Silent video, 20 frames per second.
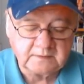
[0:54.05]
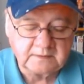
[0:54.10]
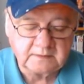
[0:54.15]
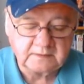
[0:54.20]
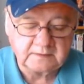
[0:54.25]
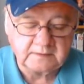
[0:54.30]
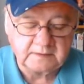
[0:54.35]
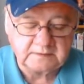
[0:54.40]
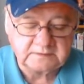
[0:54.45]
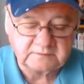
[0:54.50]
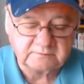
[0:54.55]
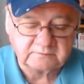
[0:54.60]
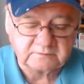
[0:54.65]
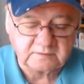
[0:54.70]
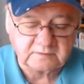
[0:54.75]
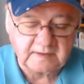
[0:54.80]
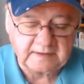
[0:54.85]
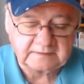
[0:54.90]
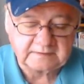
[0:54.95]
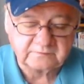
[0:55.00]
in each of his
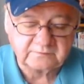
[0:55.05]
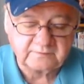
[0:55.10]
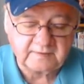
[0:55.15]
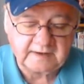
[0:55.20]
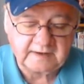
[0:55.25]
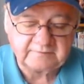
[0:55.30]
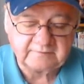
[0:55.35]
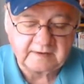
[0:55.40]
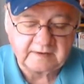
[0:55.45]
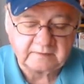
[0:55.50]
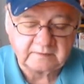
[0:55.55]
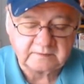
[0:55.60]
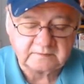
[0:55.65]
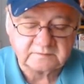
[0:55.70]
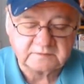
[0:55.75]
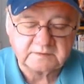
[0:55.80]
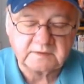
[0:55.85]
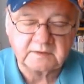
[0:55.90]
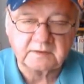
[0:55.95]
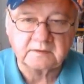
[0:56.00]
last 5
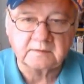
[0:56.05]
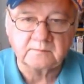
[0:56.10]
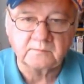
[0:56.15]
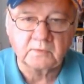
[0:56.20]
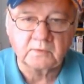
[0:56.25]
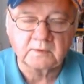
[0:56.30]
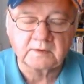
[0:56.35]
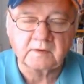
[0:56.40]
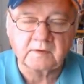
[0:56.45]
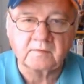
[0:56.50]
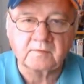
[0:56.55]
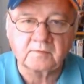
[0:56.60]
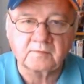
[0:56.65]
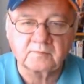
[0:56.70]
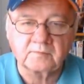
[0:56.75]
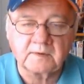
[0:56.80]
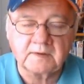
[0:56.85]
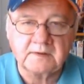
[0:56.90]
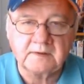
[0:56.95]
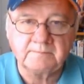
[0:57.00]
outings, hitting the board in
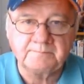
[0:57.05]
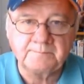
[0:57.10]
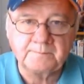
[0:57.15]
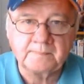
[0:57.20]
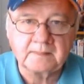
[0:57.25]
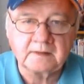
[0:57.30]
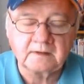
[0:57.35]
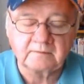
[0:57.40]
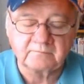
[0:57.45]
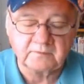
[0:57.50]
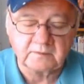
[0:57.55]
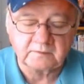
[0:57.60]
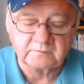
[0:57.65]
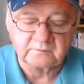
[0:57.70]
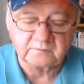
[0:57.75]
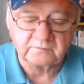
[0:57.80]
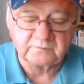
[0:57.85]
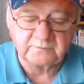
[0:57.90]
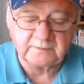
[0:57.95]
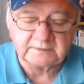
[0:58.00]
3 of those
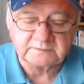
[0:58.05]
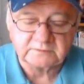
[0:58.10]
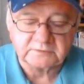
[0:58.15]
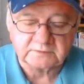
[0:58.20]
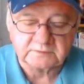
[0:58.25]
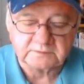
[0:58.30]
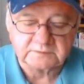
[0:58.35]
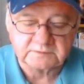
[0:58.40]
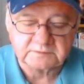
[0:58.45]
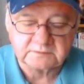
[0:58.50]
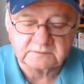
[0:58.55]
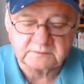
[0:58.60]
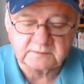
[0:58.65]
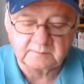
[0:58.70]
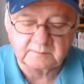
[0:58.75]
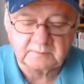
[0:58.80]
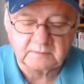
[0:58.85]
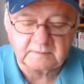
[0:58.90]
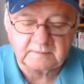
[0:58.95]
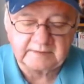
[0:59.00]
adventures.
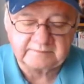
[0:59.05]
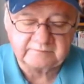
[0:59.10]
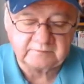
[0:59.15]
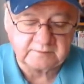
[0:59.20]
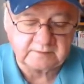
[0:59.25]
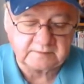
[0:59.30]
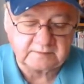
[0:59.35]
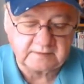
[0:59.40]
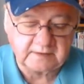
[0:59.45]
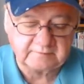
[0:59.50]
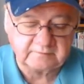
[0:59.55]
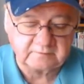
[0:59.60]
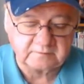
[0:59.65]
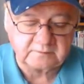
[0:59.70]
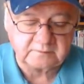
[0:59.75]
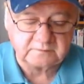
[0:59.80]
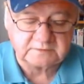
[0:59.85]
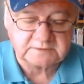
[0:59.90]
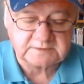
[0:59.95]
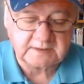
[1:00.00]
Number 11, The Devil
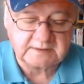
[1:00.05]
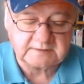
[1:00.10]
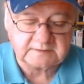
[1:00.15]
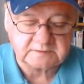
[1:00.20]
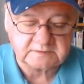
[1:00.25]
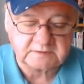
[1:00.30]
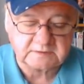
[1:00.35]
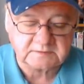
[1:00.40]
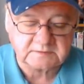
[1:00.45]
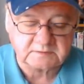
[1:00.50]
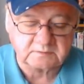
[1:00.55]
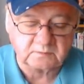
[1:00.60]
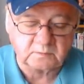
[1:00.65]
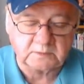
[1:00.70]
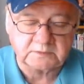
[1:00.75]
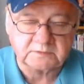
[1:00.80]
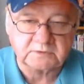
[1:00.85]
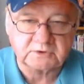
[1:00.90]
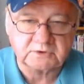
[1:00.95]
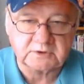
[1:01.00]
You Say, a
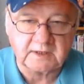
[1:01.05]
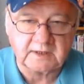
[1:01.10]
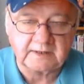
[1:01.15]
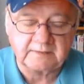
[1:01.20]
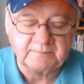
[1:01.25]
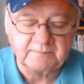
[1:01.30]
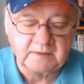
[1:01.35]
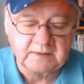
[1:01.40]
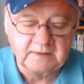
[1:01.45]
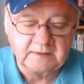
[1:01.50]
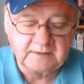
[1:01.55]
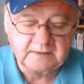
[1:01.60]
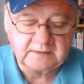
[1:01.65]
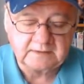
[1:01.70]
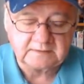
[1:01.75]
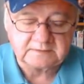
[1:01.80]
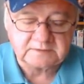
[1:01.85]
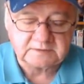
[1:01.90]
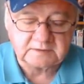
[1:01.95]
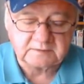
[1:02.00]
6-to-1 shot,
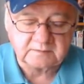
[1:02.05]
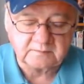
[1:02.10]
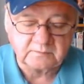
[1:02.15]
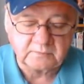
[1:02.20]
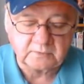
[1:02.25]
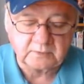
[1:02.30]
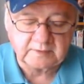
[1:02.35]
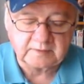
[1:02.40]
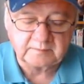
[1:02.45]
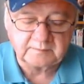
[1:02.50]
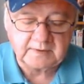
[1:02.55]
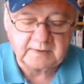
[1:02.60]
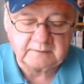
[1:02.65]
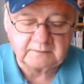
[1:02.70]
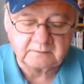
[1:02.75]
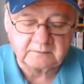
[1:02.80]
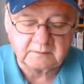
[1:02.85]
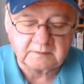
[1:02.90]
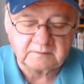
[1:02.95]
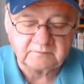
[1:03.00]
has hit the board in
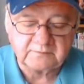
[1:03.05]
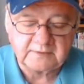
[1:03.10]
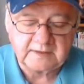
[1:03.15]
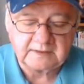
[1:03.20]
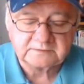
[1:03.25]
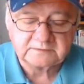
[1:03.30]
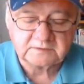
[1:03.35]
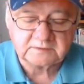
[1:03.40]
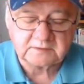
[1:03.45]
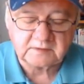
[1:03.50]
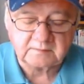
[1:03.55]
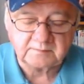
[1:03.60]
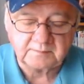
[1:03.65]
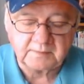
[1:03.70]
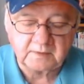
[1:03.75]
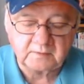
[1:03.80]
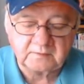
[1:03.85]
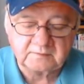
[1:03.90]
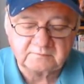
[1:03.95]
power and fashion in both